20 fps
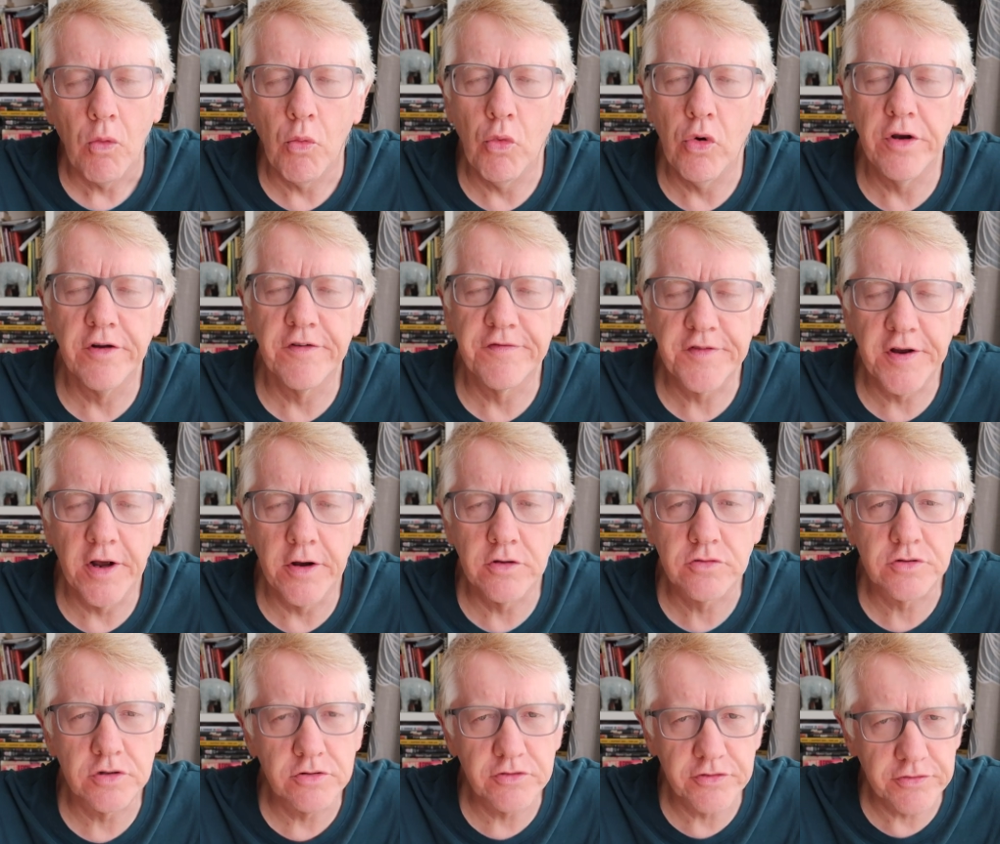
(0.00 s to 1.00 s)
would have
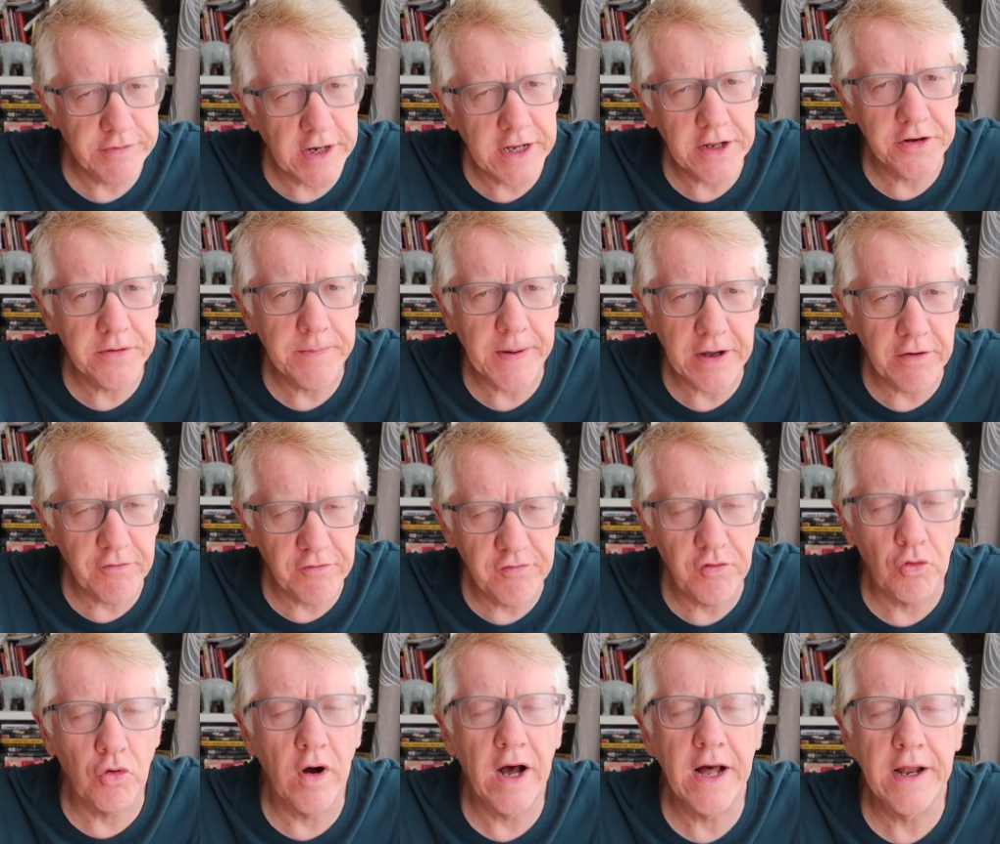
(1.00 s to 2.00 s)
totaled around about
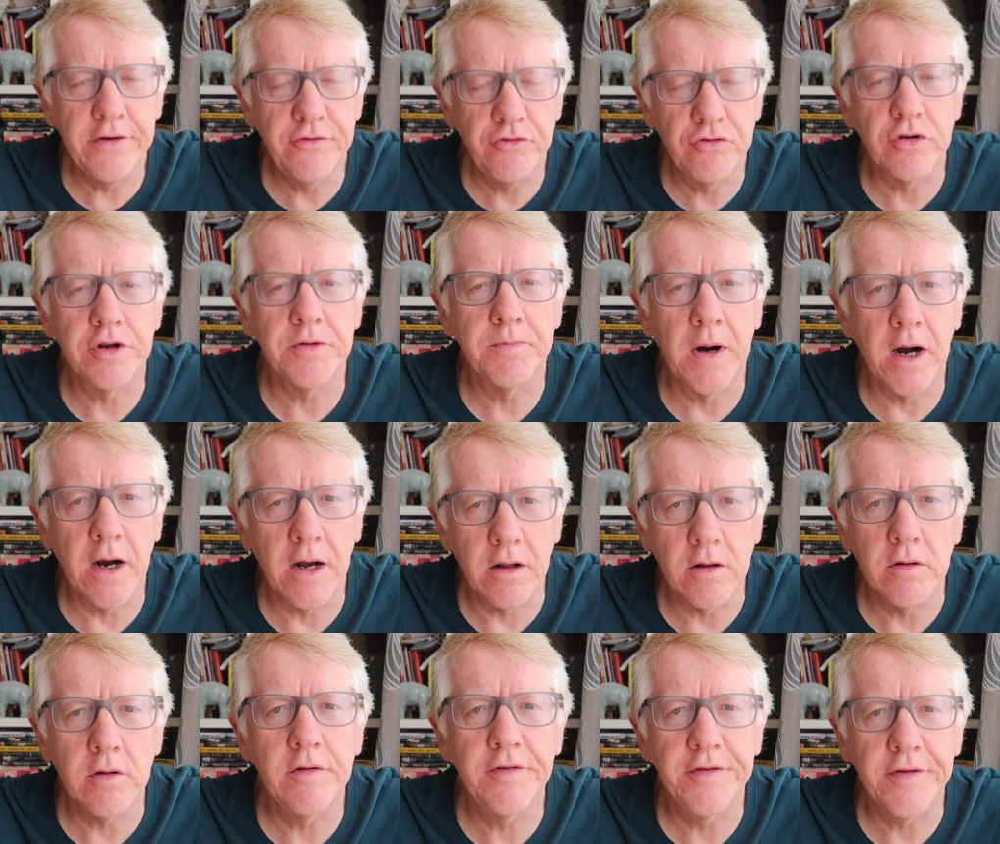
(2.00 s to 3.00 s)
400
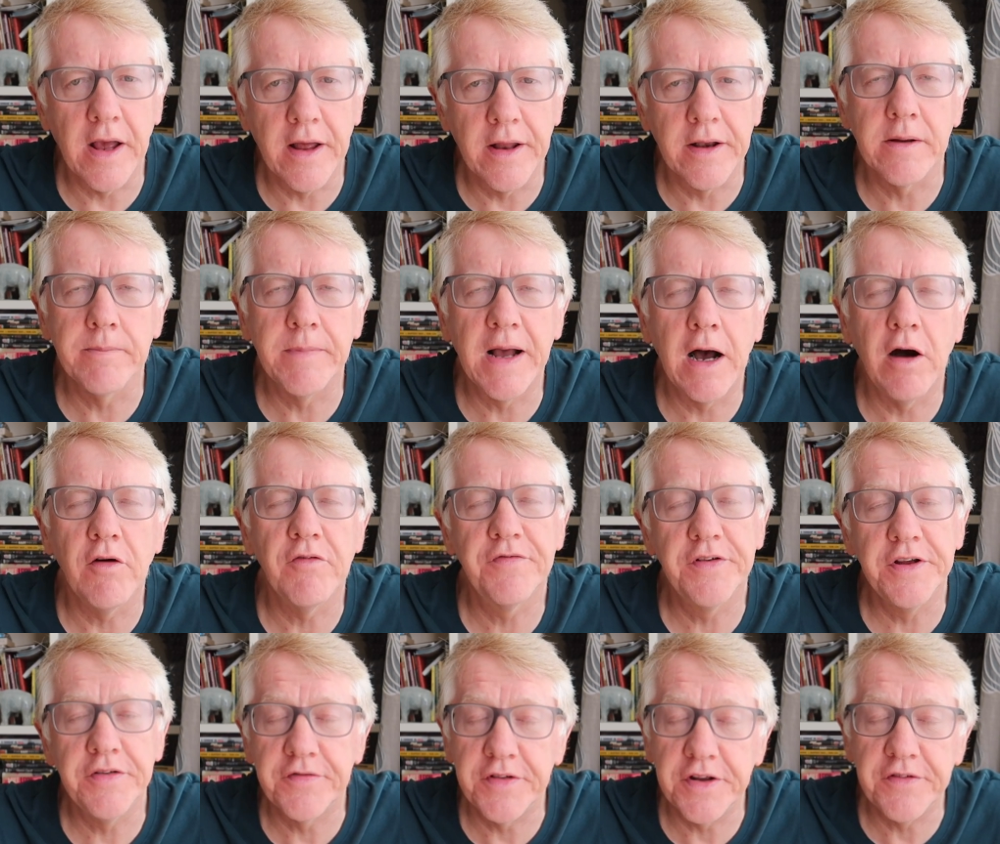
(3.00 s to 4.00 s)
miles and about
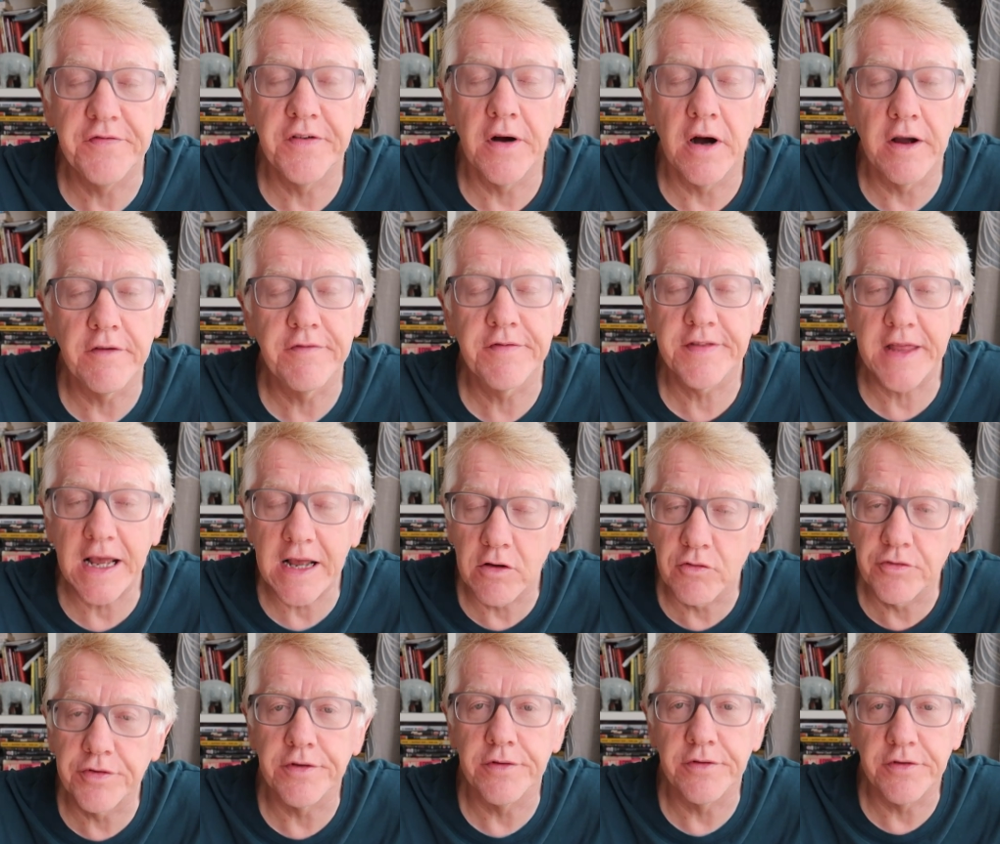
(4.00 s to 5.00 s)

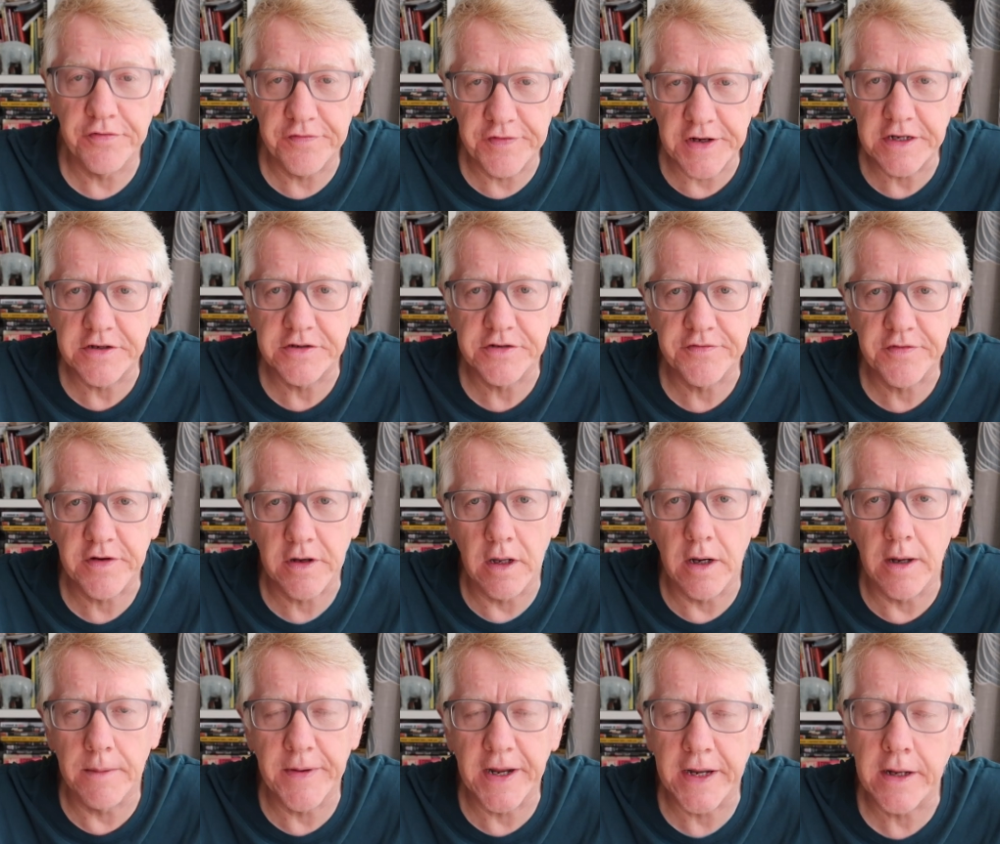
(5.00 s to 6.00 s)
55,000 feet of
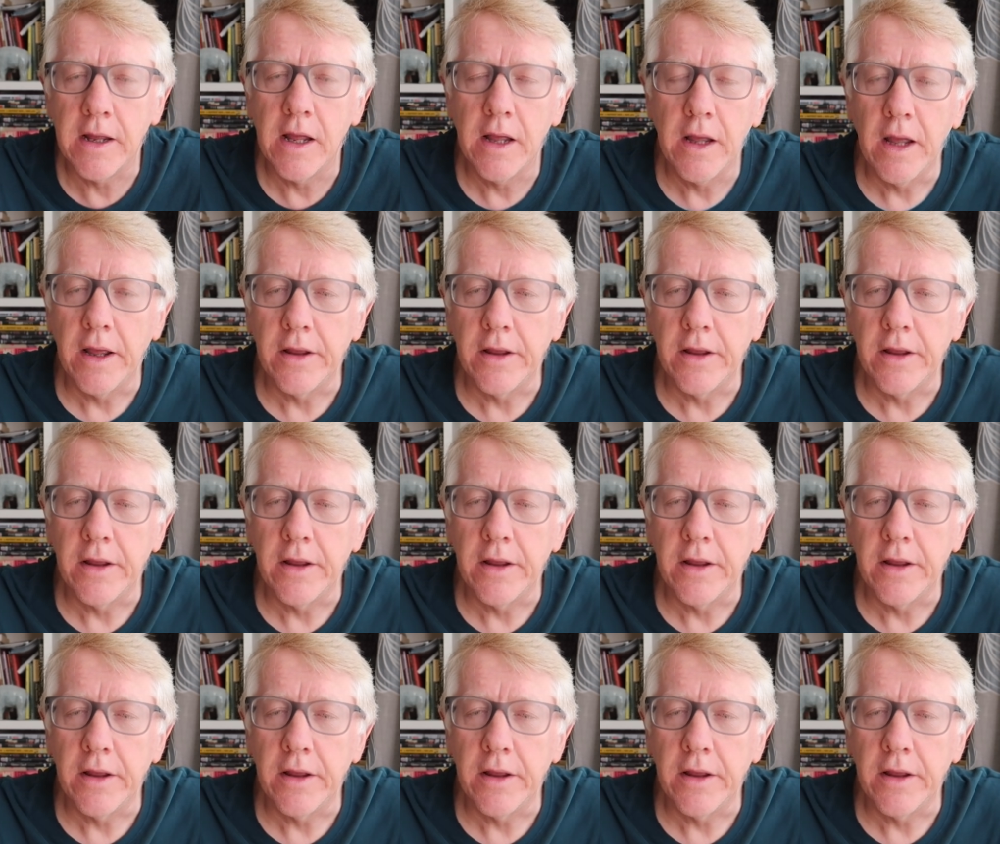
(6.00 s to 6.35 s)
climbing,